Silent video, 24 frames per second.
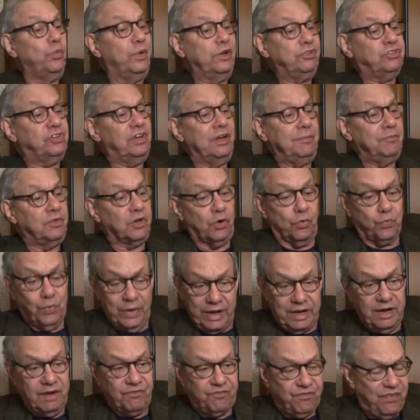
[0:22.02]
seem to
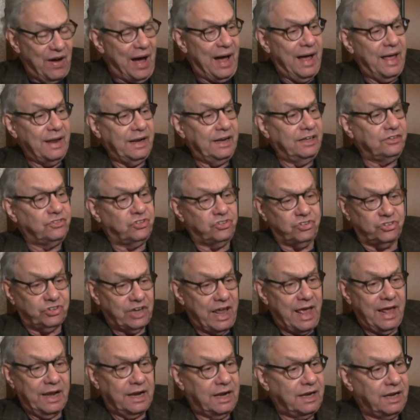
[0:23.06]
redefine
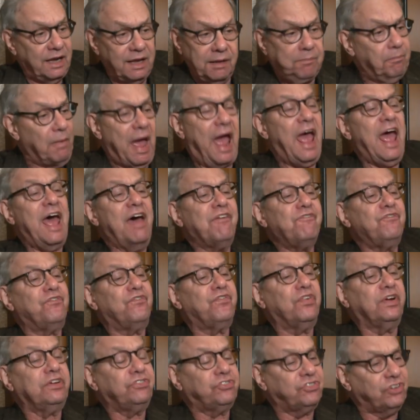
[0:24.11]
insanity
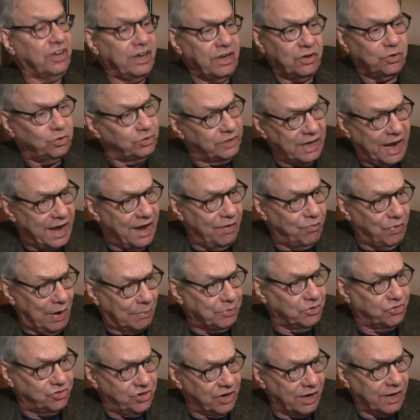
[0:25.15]
every single day,
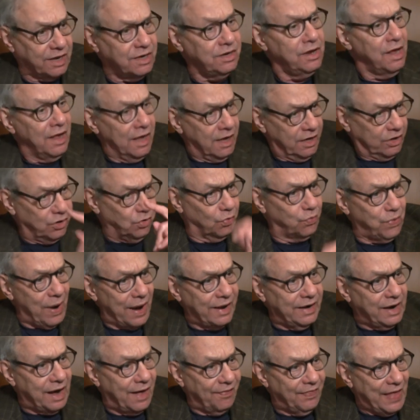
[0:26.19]
rubber chicken. You're
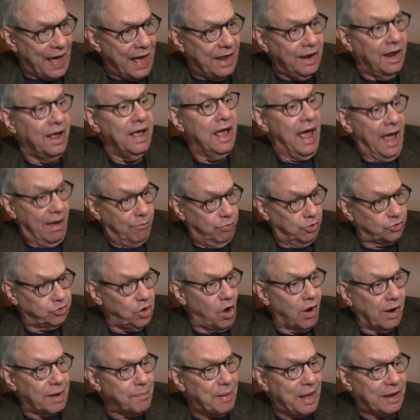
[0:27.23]
right on that. And we'll
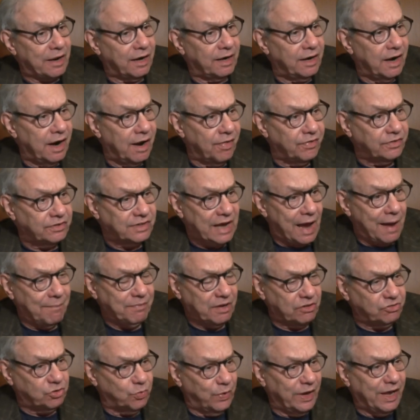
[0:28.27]
talk about it another time
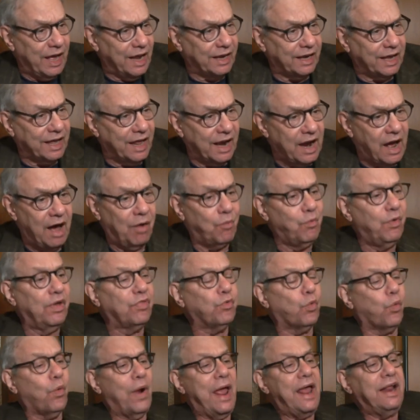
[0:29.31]
because we got to get on with
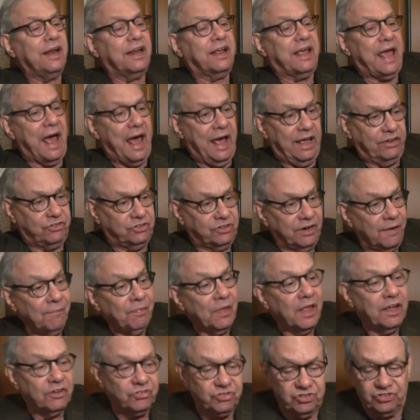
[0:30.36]
Rantcast
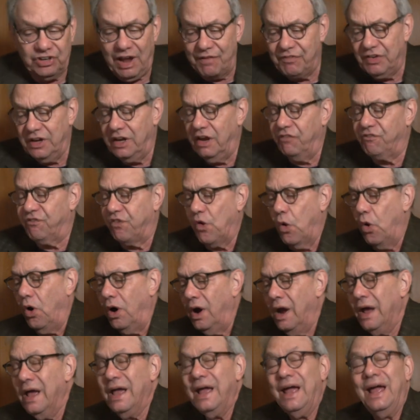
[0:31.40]

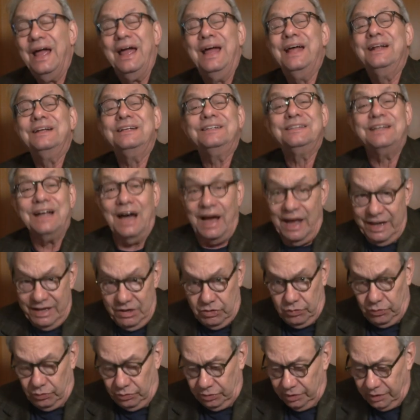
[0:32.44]
74,
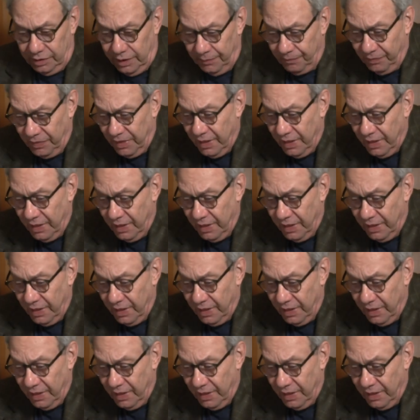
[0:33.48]
entitled,